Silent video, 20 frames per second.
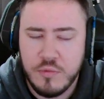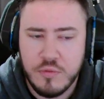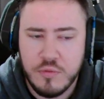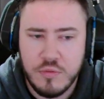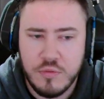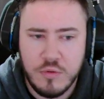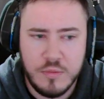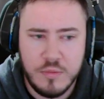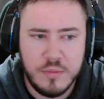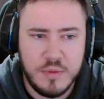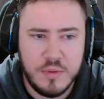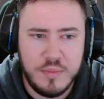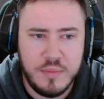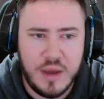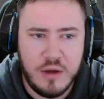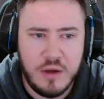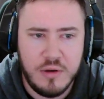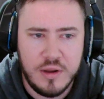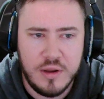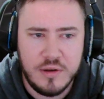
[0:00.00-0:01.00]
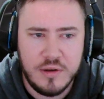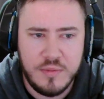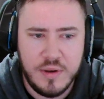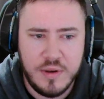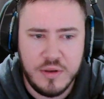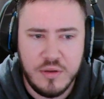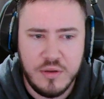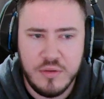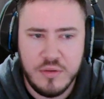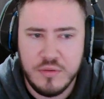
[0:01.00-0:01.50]
probably barreling,
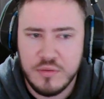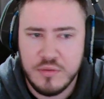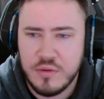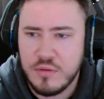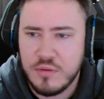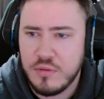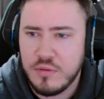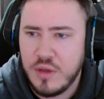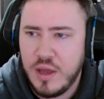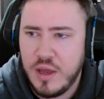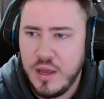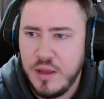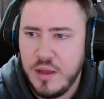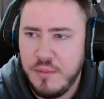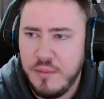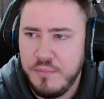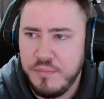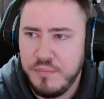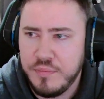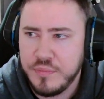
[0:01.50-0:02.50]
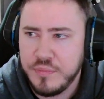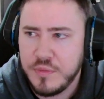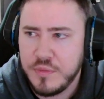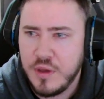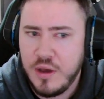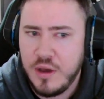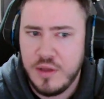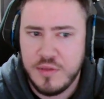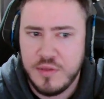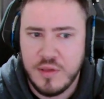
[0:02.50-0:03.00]
depending on
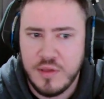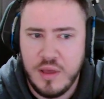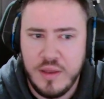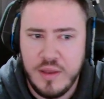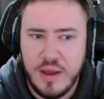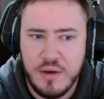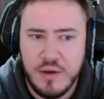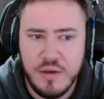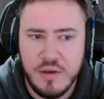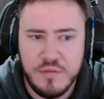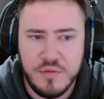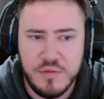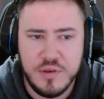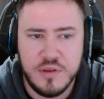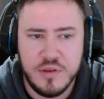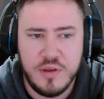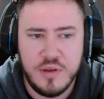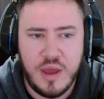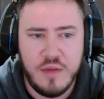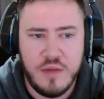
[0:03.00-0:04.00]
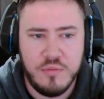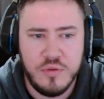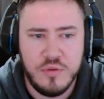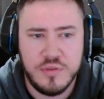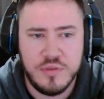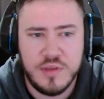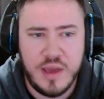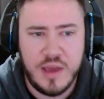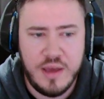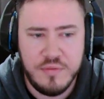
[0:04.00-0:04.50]
cards. Now, if we did
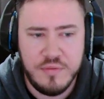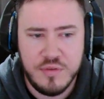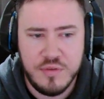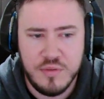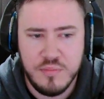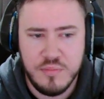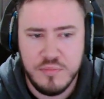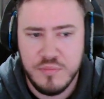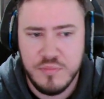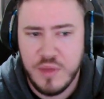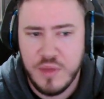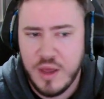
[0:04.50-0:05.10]
want to have some,